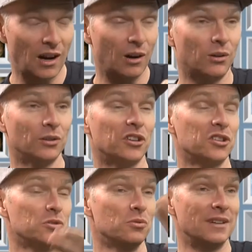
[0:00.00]
how old are
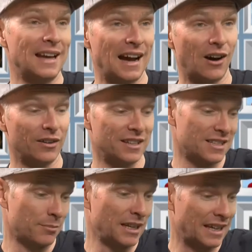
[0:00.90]
you now? And
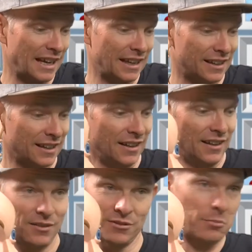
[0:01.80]
there's a big cake,
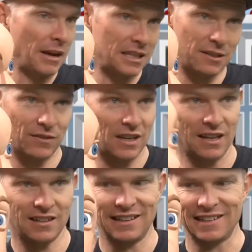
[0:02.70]
it was massive
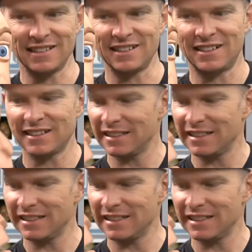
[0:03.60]
cake, like an R